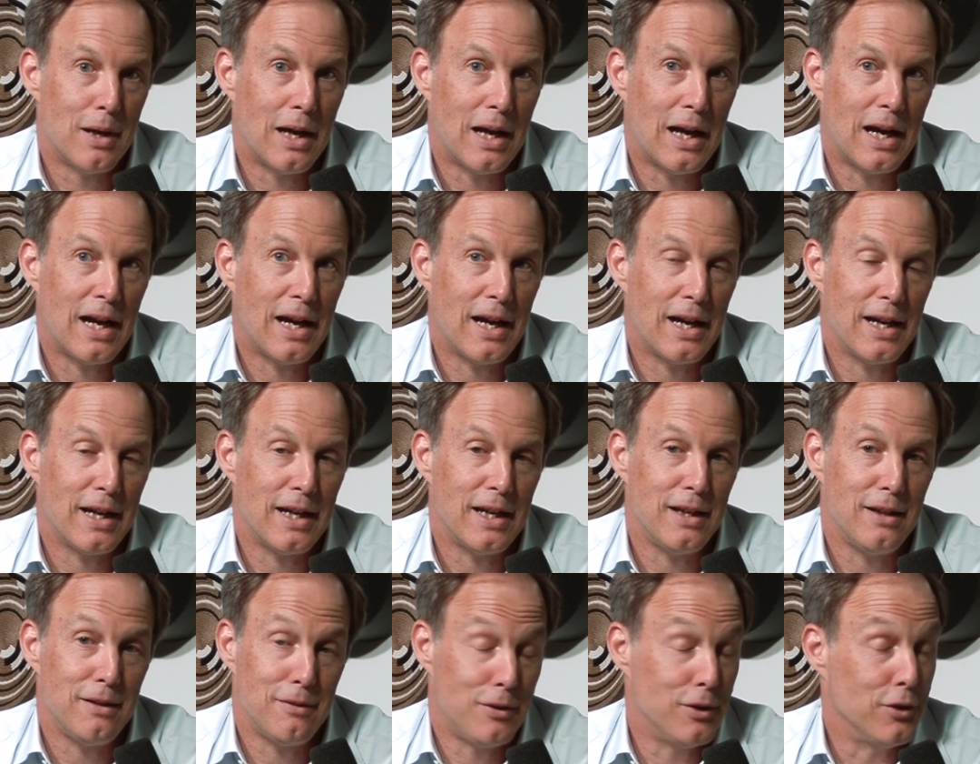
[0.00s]

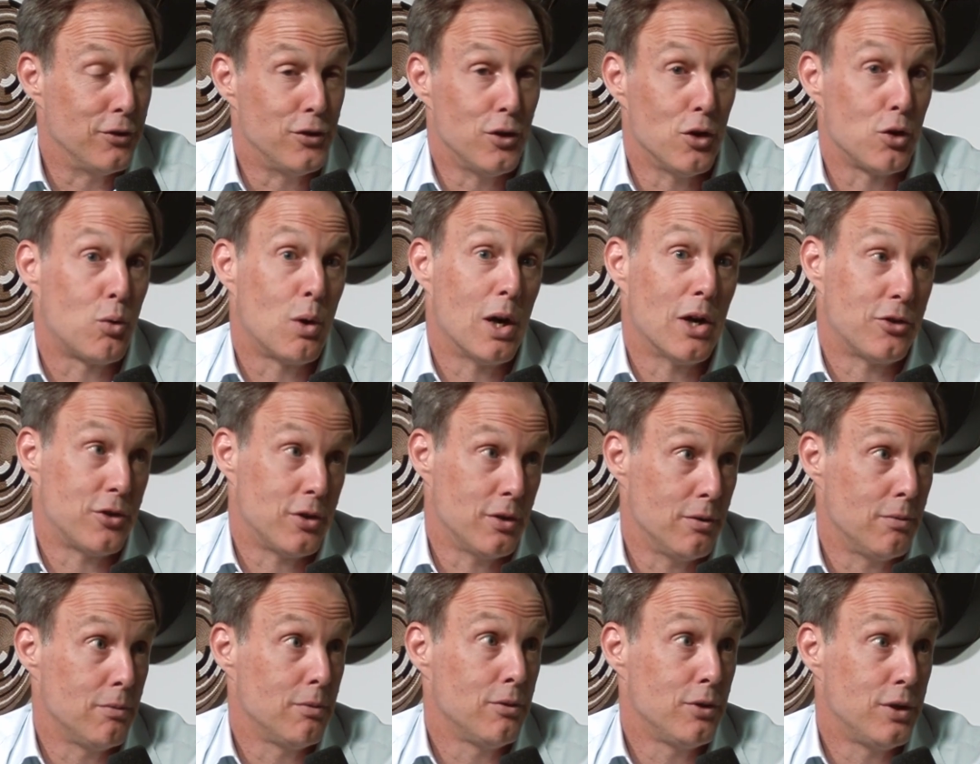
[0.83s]
i there's no
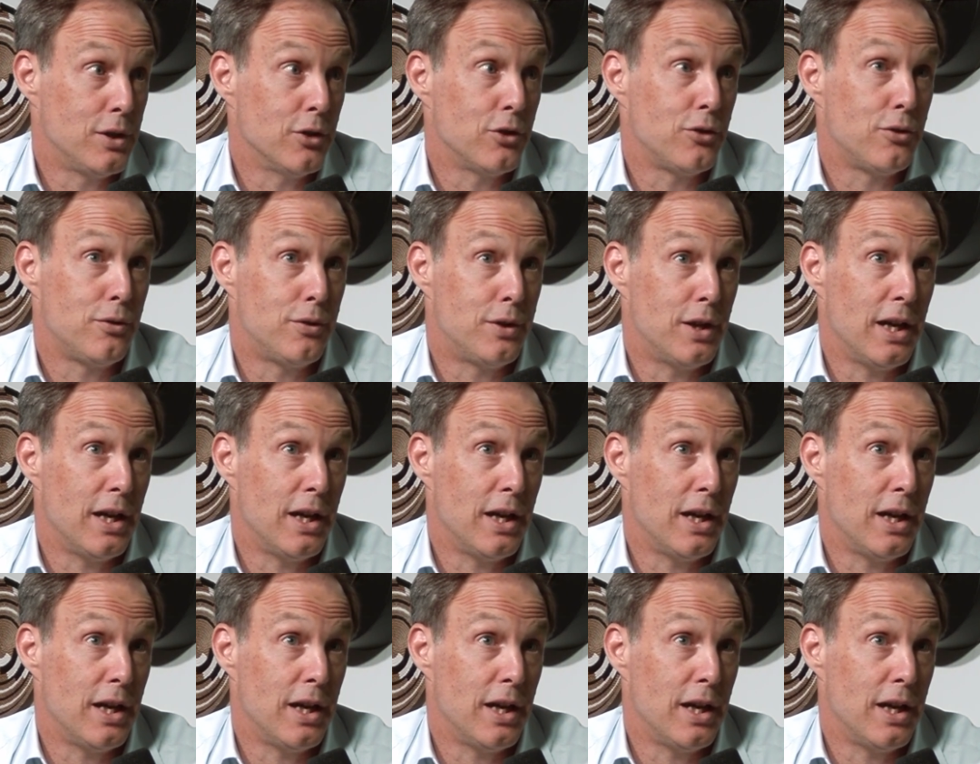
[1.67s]
question just